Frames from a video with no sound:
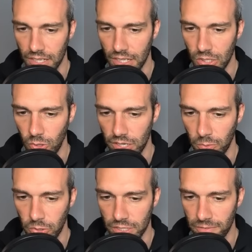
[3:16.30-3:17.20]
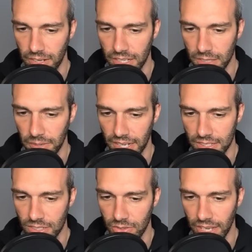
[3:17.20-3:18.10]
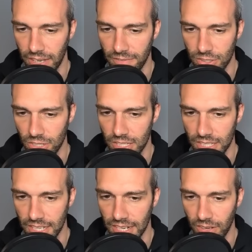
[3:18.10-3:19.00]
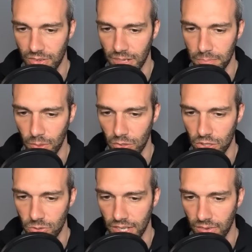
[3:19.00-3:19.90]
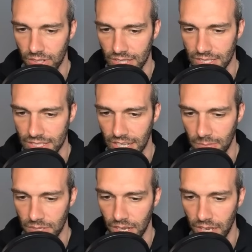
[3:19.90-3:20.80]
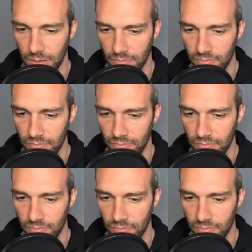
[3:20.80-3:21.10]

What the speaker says: You are double weak to fighting in the back, so yeah, eventually need to get out. Both of you get out at the same time.